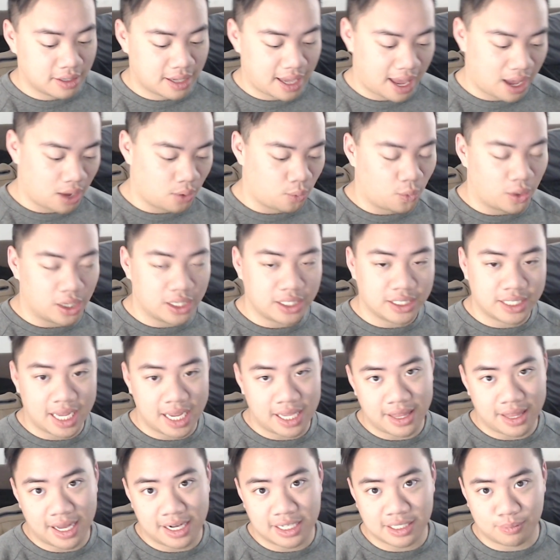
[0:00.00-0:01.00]
and one day
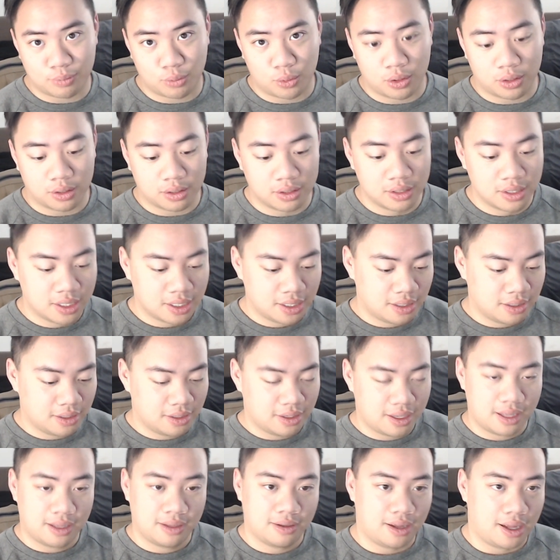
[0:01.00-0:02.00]
that is more
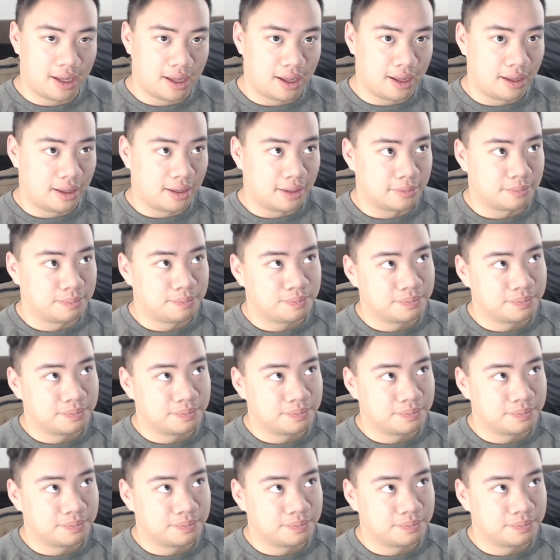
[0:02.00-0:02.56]
uh,